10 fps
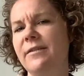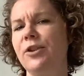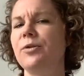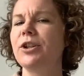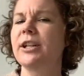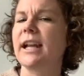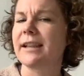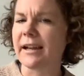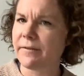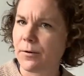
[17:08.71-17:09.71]
You were looking at
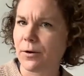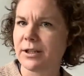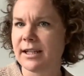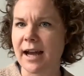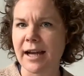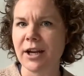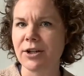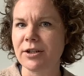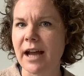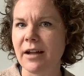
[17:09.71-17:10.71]
like $400 to
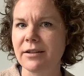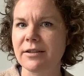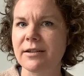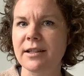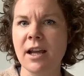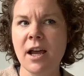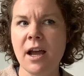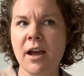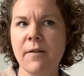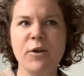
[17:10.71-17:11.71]
$900
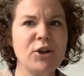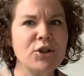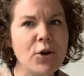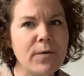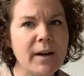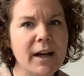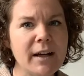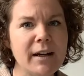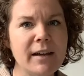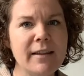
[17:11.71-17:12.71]
for a
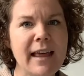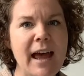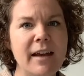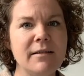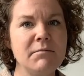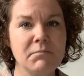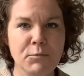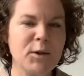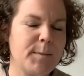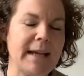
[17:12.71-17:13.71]
sofa that
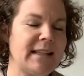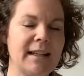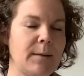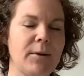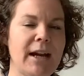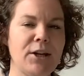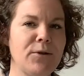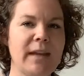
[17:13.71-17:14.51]
was basically brand new.